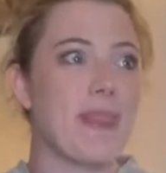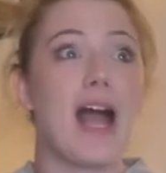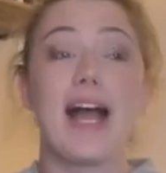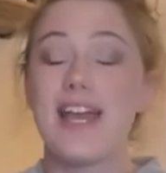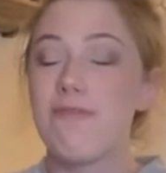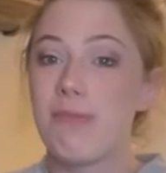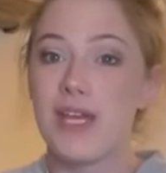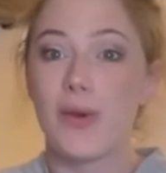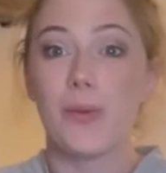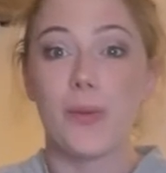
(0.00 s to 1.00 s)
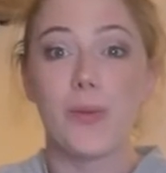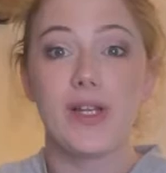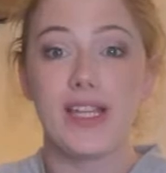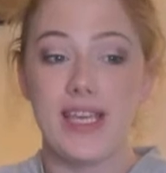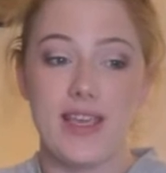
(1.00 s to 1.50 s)
I have been
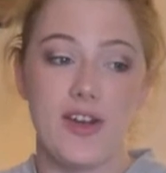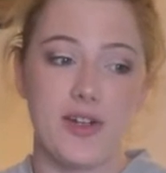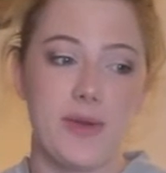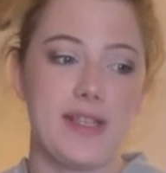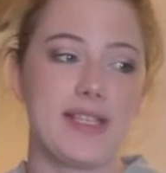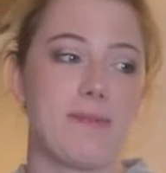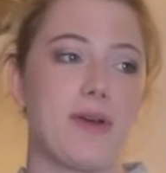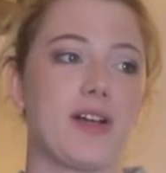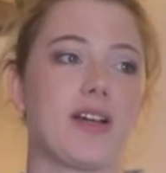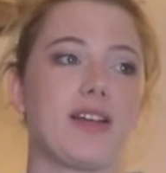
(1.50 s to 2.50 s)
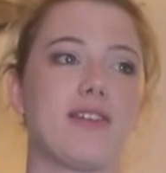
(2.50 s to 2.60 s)
really eager to read this book